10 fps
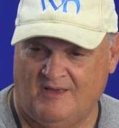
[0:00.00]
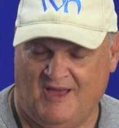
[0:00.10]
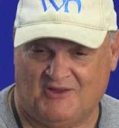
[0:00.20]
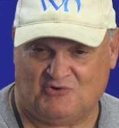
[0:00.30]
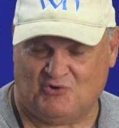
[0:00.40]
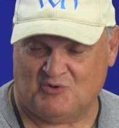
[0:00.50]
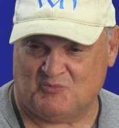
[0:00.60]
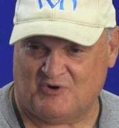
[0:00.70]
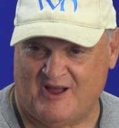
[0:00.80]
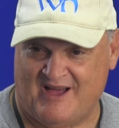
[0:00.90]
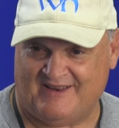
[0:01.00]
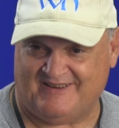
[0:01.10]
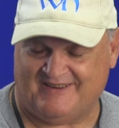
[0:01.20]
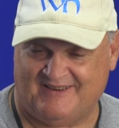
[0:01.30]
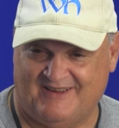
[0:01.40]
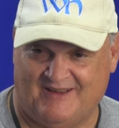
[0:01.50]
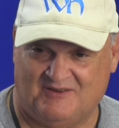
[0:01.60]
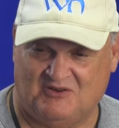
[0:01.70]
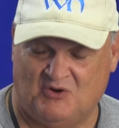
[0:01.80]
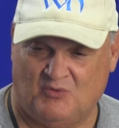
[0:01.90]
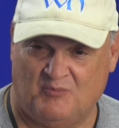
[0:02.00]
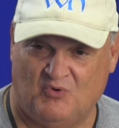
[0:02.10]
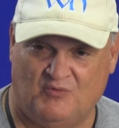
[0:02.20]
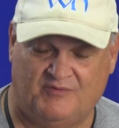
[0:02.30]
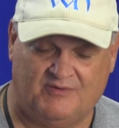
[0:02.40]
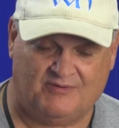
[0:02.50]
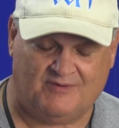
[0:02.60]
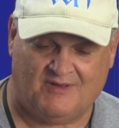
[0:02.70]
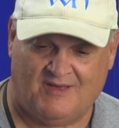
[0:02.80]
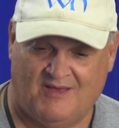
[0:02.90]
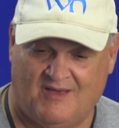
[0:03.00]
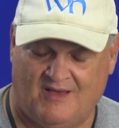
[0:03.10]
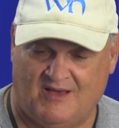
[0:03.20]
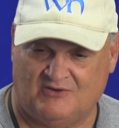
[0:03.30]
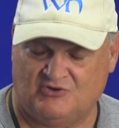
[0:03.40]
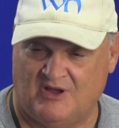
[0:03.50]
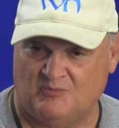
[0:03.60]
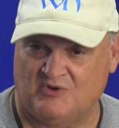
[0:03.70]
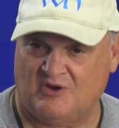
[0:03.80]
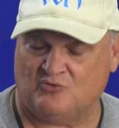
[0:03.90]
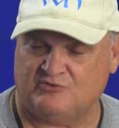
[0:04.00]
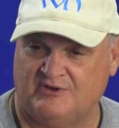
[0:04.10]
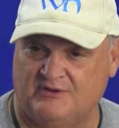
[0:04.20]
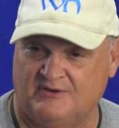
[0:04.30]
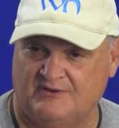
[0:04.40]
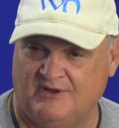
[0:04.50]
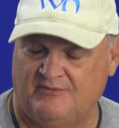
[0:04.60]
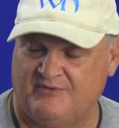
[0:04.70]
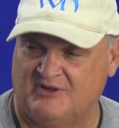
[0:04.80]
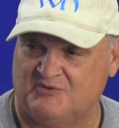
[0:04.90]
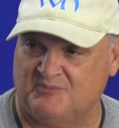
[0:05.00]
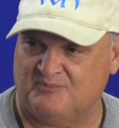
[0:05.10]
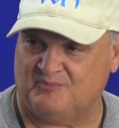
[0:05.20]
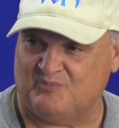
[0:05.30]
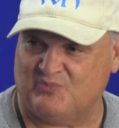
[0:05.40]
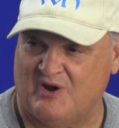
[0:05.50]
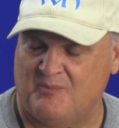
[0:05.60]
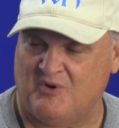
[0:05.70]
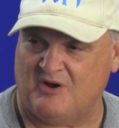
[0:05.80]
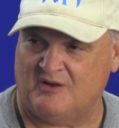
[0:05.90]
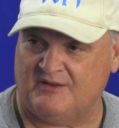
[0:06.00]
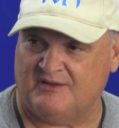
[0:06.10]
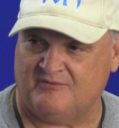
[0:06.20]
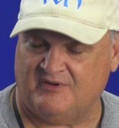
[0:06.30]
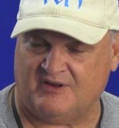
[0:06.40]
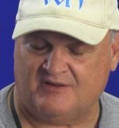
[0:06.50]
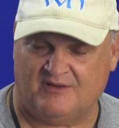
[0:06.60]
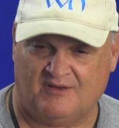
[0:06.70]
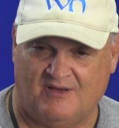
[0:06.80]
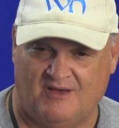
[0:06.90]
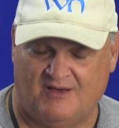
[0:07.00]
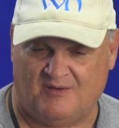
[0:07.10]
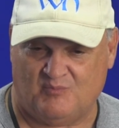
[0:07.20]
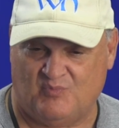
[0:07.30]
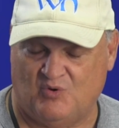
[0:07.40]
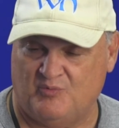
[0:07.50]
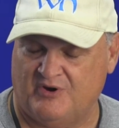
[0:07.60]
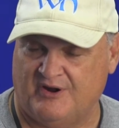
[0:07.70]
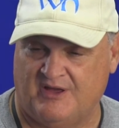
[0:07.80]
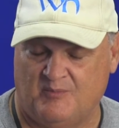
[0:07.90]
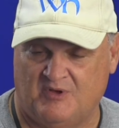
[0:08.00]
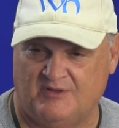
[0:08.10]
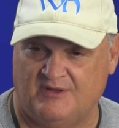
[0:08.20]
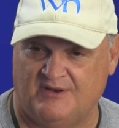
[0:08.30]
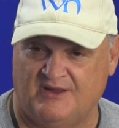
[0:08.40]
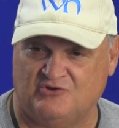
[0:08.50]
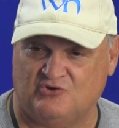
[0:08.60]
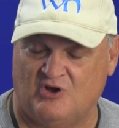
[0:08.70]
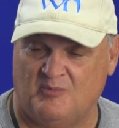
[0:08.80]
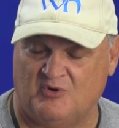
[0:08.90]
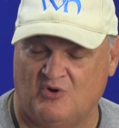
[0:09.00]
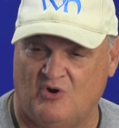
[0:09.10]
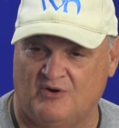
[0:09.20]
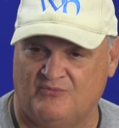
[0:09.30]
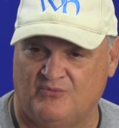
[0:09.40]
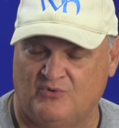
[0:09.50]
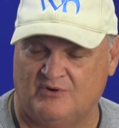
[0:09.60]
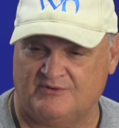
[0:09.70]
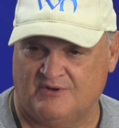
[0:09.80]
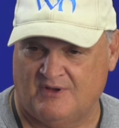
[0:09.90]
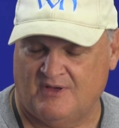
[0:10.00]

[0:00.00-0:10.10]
Yeah, 2 of them were out, and, you know, we moved James Eggleston to defense primarily, and Vic Bilberry came in and did a nice job at guard for us.